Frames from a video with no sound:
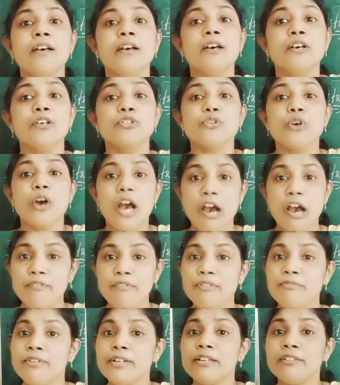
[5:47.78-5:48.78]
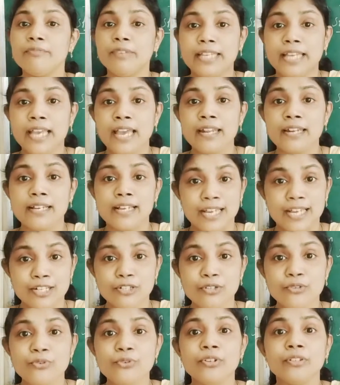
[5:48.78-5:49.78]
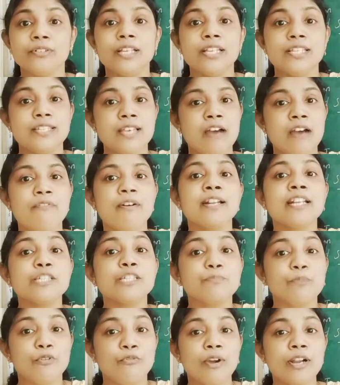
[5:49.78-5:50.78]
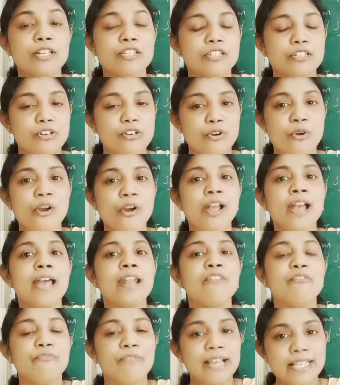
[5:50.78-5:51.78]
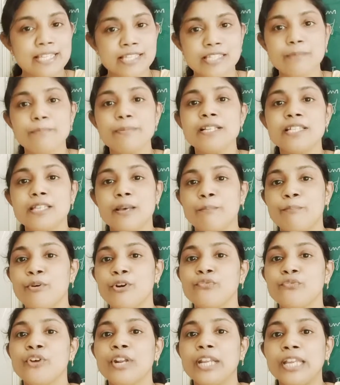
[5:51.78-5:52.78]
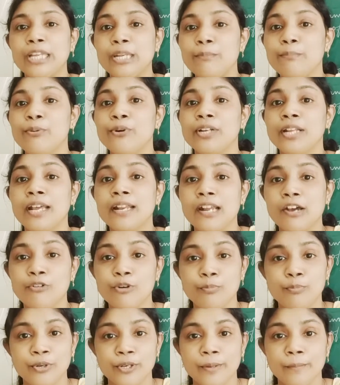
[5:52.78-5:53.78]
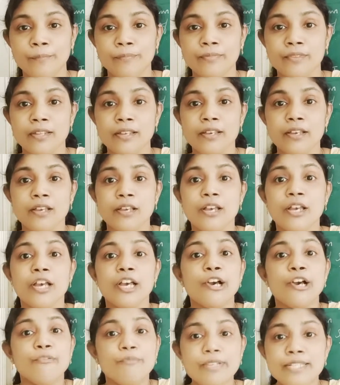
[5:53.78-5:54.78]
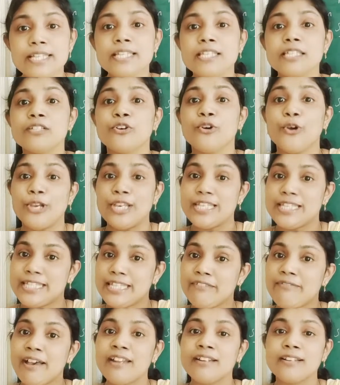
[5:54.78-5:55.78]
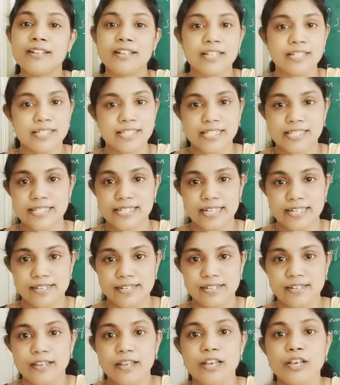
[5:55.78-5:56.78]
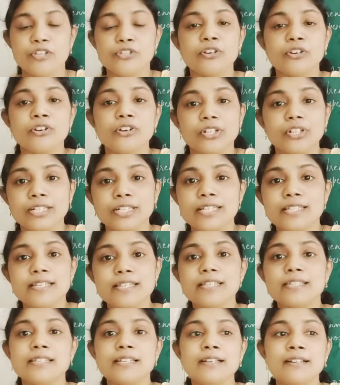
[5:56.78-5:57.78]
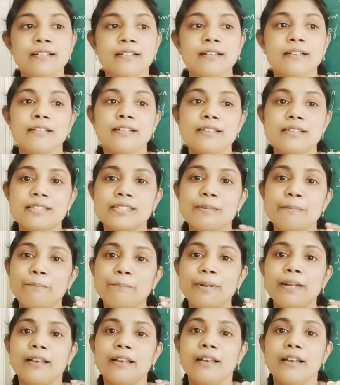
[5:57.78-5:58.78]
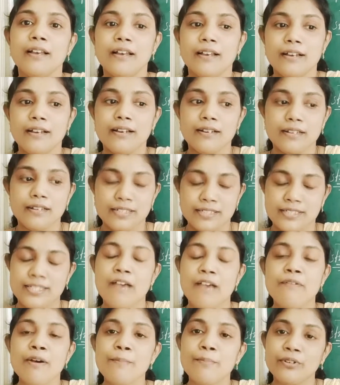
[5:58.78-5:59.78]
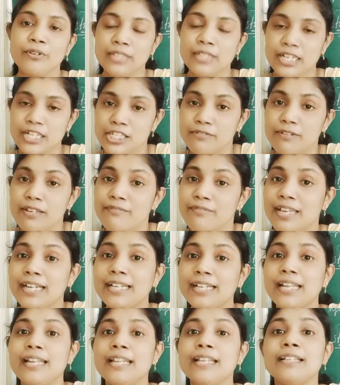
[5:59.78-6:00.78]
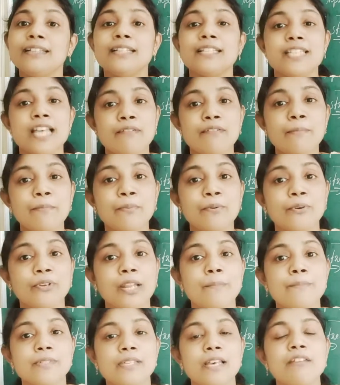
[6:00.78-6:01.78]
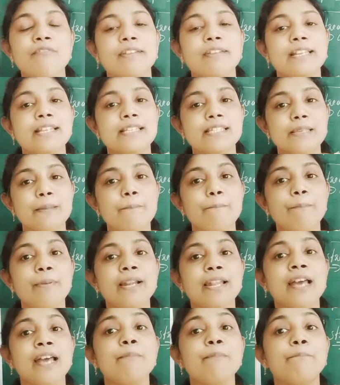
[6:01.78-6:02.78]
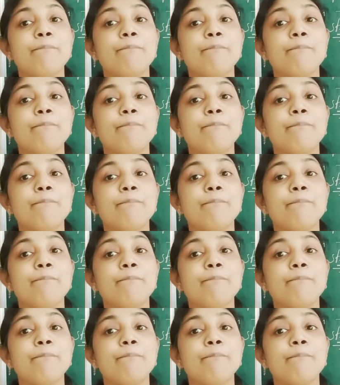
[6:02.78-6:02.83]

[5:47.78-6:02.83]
So however, we can conclude the Java does provide strong and flexible support for input and output, which is cohesive and consistent. So this is a simple Java pro. That's why we are telling the Java programs are very simple and